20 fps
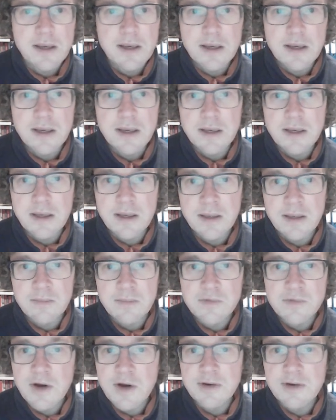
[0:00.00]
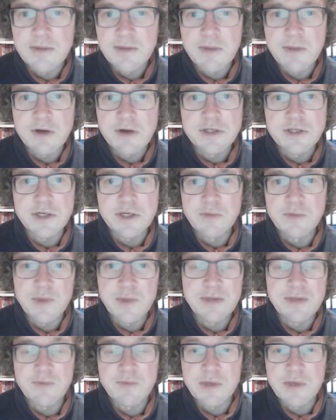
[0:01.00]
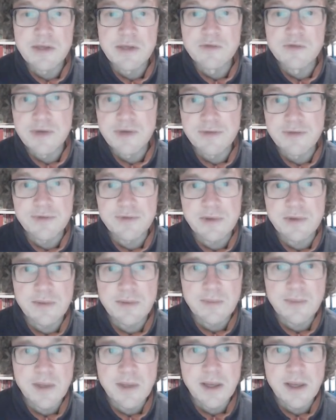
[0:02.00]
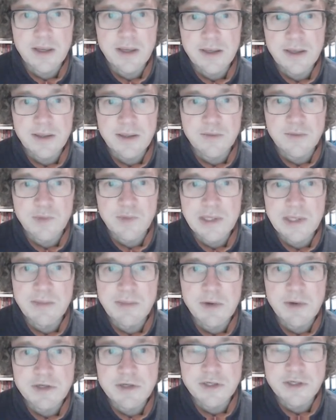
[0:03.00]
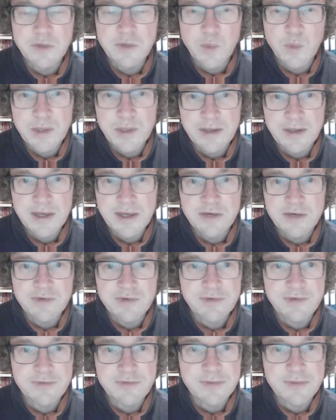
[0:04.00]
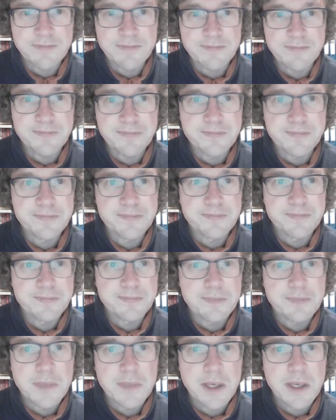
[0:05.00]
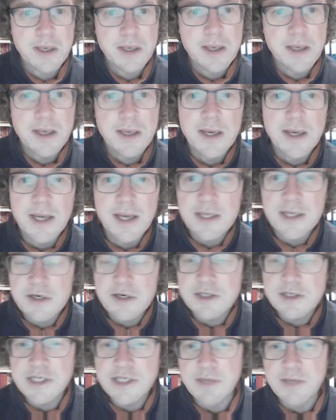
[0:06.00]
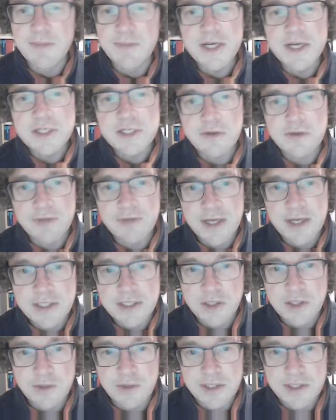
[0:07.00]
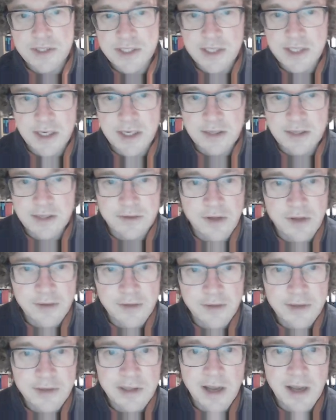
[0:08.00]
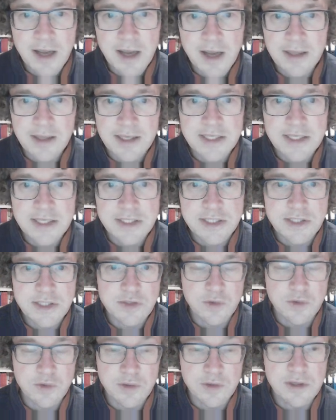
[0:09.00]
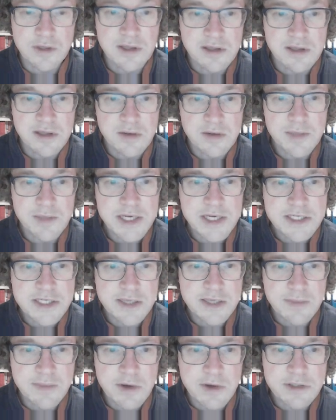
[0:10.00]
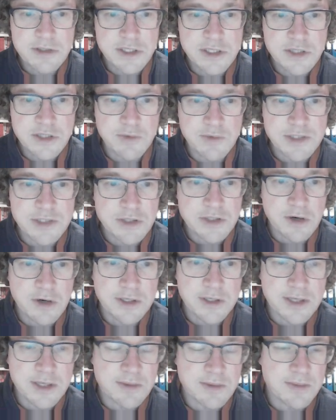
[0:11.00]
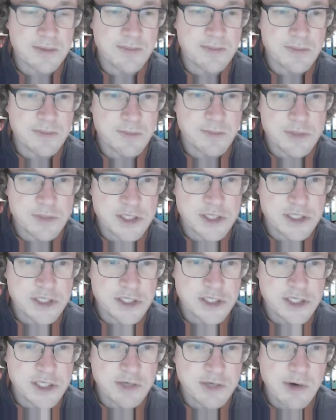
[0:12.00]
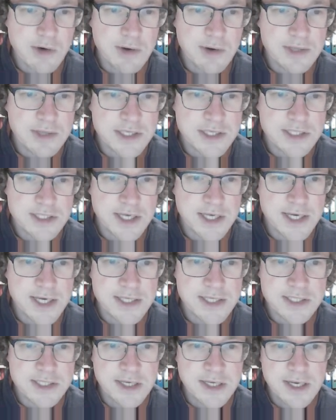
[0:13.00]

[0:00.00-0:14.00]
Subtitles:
Brownian motion with a drift, Wiener motion with a drift. And here you see a picture of that. So the dotted line is the deterministic motion. So we start at position 0 in this case,